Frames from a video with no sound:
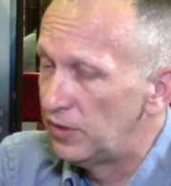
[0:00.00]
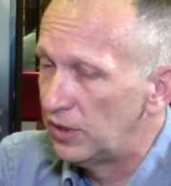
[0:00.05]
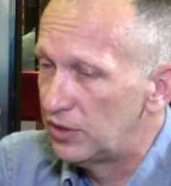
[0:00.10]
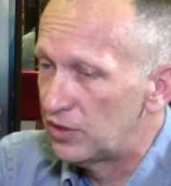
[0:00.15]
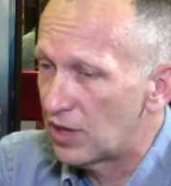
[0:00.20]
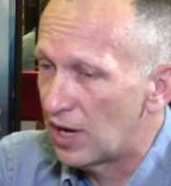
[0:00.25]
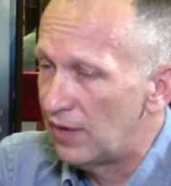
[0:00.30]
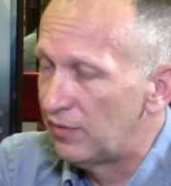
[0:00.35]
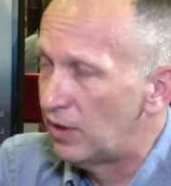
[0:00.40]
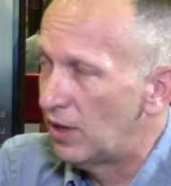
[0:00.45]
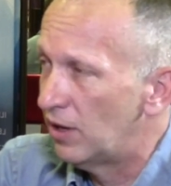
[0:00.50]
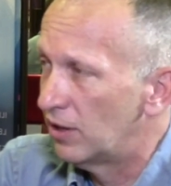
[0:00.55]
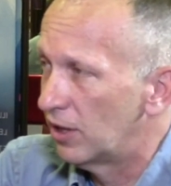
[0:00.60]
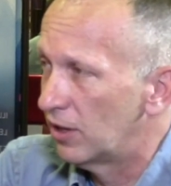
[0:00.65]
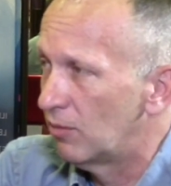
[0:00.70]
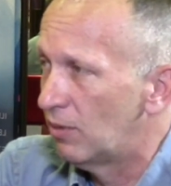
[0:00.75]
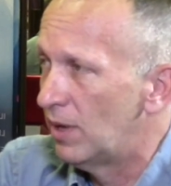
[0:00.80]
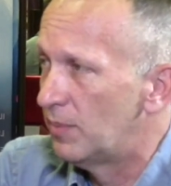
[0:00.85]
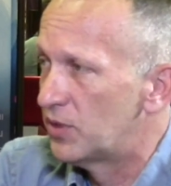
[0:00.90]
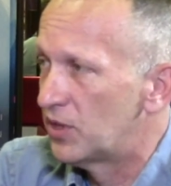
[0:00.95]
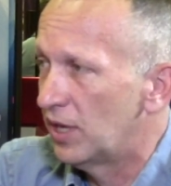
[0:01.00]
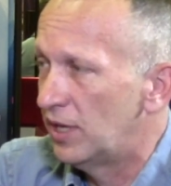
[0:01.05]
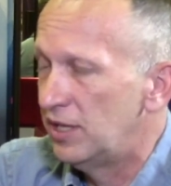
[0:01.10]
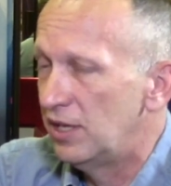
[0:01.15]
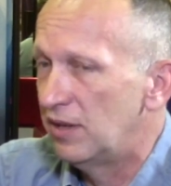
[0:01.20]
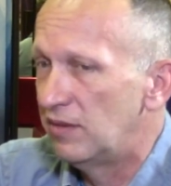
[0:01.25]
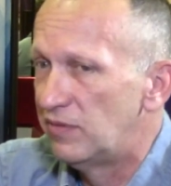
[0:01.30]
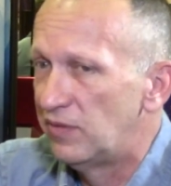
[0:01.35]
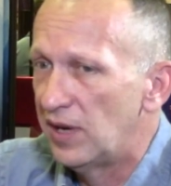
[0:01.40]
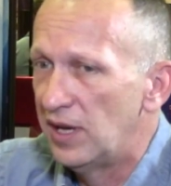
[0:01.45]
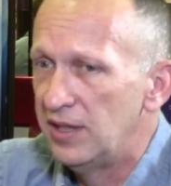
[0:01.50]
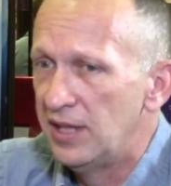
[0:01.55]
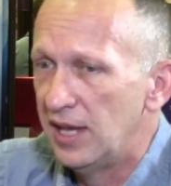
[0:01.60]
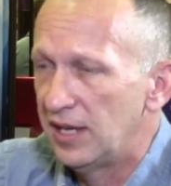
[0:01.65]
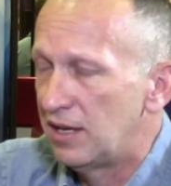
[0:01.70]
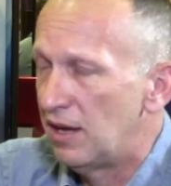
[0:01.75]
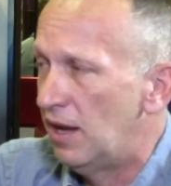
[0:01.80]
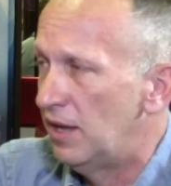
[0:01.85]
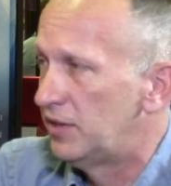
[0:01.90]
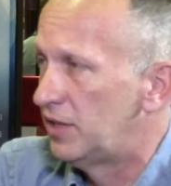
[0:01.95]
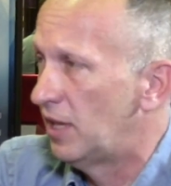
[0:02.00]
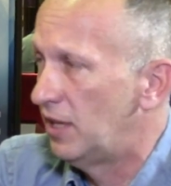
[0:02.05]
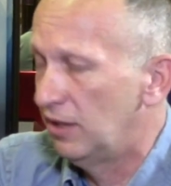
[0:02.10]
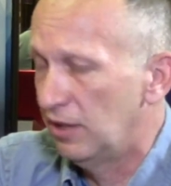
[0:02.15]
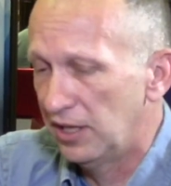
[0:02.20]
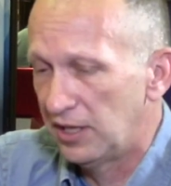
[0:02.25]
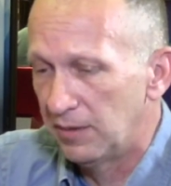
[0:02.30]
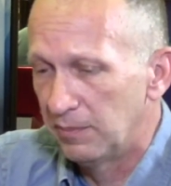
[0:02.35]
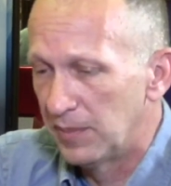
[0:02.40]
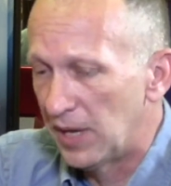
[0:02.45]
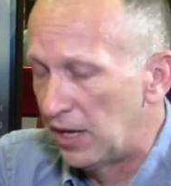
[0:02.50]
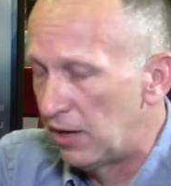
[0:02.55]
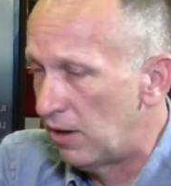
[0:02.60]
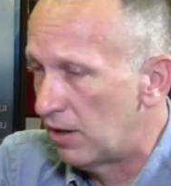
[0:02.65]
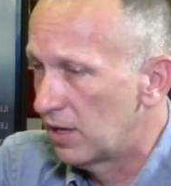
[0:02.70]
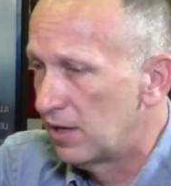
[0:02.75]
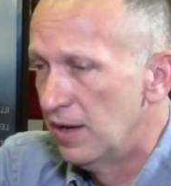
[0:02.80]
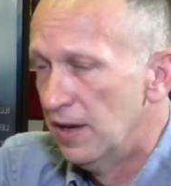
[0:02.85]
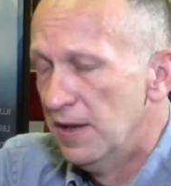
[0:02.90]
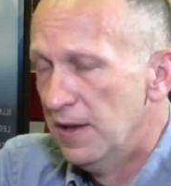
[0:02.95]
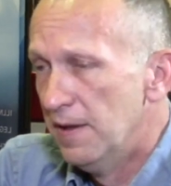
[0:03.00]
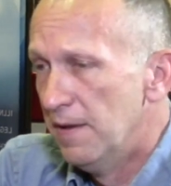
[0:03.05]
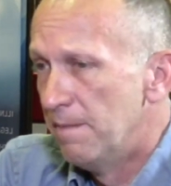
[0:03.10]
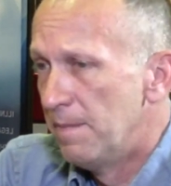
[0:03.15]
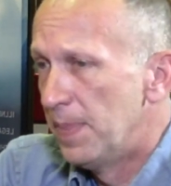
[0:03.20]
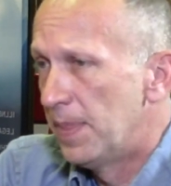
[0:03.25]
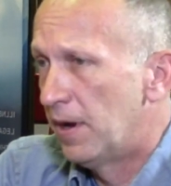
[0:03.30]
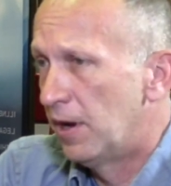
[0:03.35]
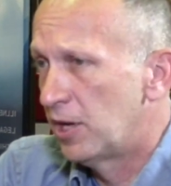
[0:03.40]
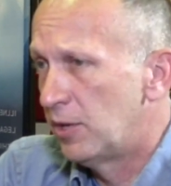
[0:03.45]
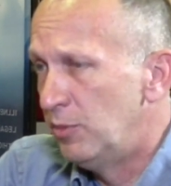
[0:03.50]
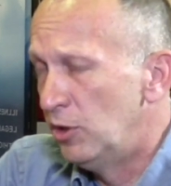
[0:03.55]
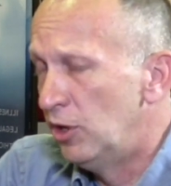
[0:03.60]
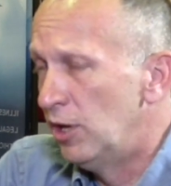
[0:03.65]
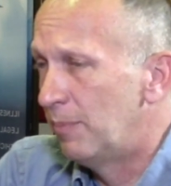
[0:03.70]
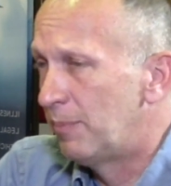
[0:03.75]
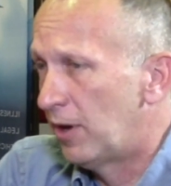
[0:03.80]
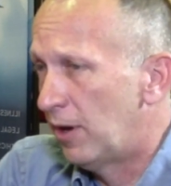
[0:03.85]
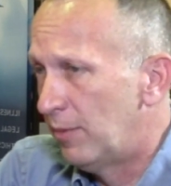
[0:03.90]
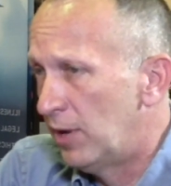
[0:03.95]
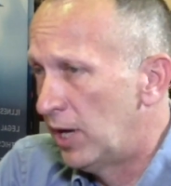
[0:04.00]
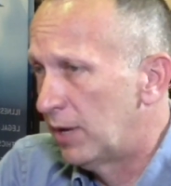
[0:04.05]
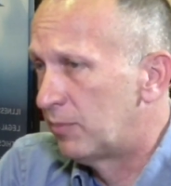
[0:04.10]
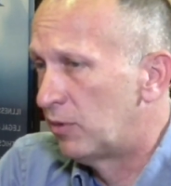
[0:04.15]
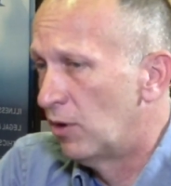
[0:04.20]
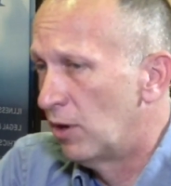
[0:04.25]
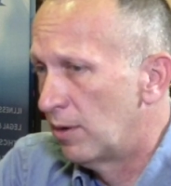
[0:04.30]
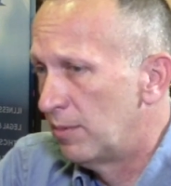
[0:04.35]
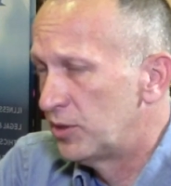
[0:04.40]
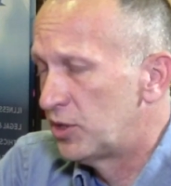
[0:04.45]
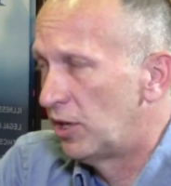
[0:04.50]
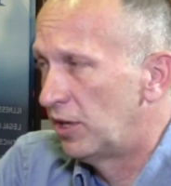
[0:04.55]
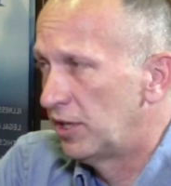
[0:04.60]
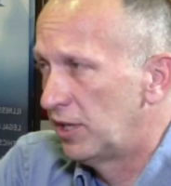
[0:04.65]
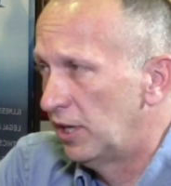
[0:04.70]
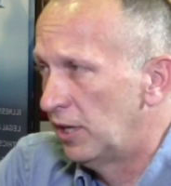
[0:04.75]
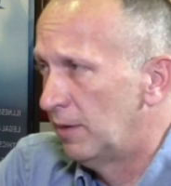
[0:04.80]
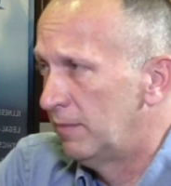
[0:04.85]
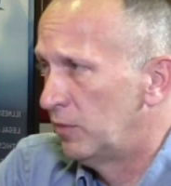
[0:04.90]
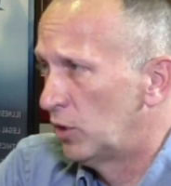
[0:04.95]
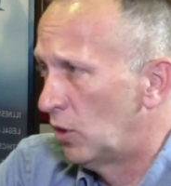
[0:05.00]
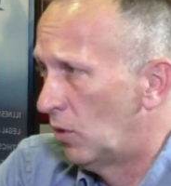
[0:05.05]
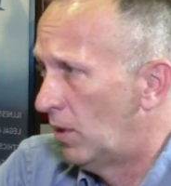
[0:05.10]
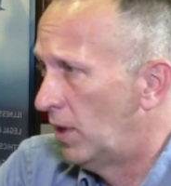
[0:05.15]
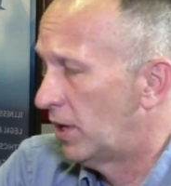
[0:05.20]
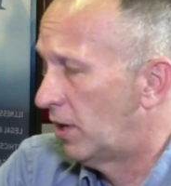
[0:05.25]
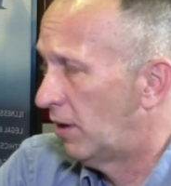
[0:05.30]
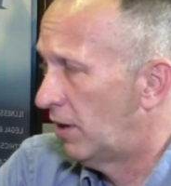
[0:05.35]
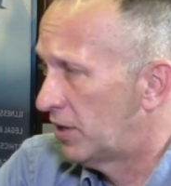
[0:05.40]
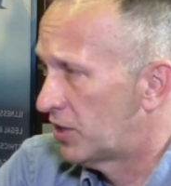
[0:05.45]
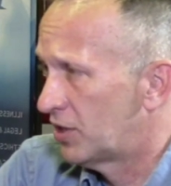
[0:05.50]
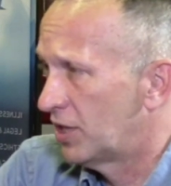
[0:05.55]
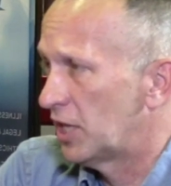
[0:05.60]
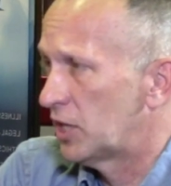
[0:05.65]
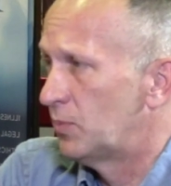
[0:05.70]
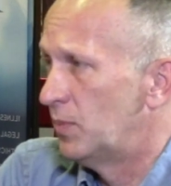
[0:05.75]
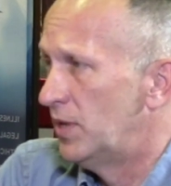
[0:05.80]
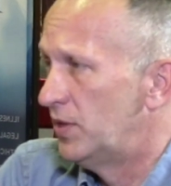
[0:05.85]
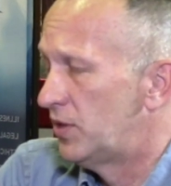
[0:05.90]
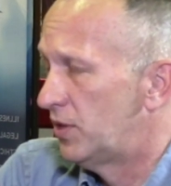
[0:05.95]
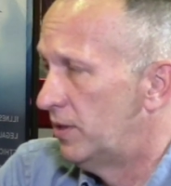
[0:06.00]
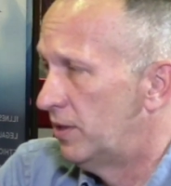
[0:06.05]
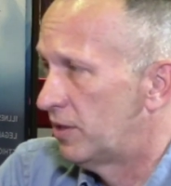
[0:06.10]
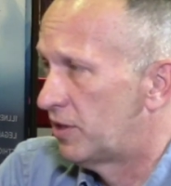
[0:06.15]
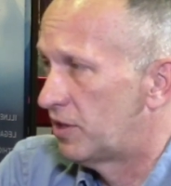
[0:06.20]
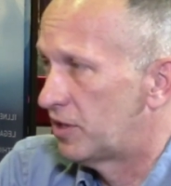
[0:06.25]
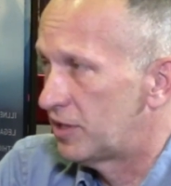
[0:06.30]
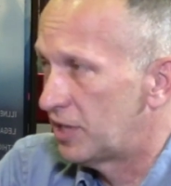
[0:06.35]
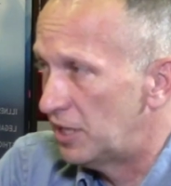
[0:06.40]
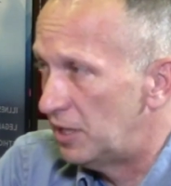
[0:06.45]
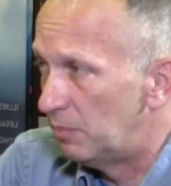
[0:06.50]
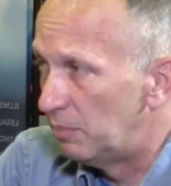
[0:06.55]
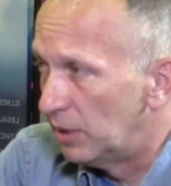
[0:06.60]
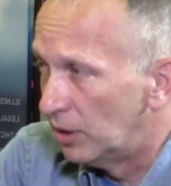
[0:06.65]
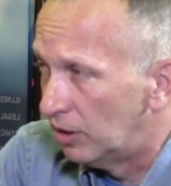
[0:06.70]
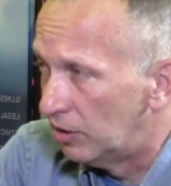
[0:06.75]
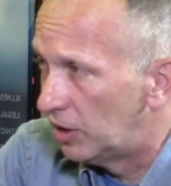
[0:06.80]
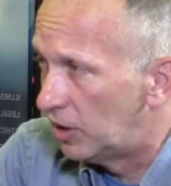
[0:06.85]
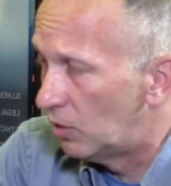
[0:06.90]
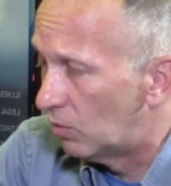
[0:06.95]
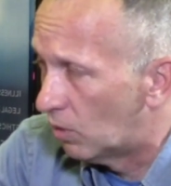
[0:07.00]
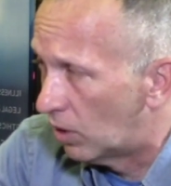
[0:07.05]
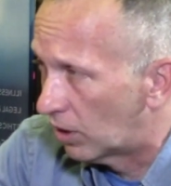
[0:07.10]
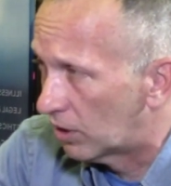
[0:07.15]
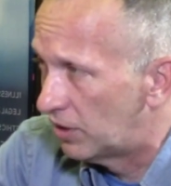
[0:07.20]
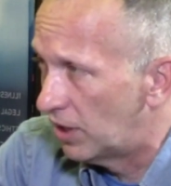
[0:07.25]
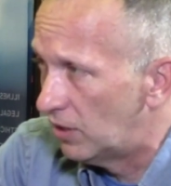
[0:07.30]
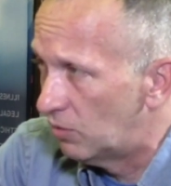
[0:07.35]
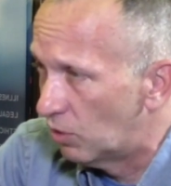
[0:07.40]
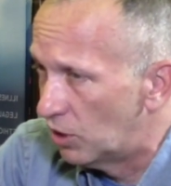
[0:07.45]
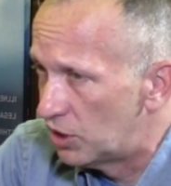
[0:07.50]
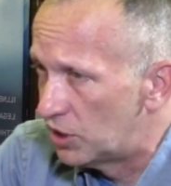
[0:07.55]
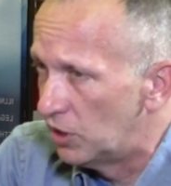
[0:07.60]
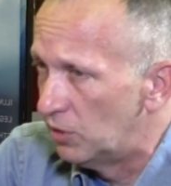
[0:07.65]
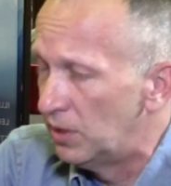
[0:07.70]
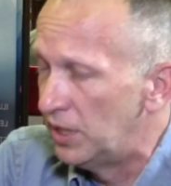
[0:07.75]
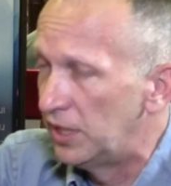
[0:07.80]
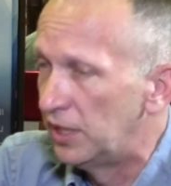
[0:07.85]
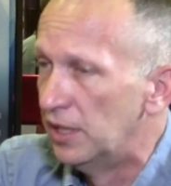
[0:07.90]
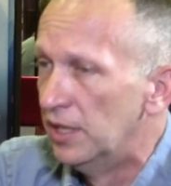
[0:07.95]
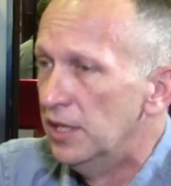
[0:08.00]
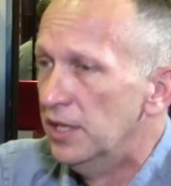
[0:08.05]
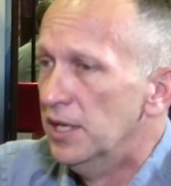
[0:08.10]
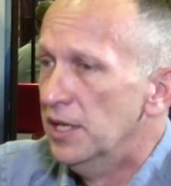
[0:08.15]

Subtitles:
If you drive around on the website, you can find that content, like about our community paramedic programs that are getting up and going, our assessments and the sustainability work that we're doing.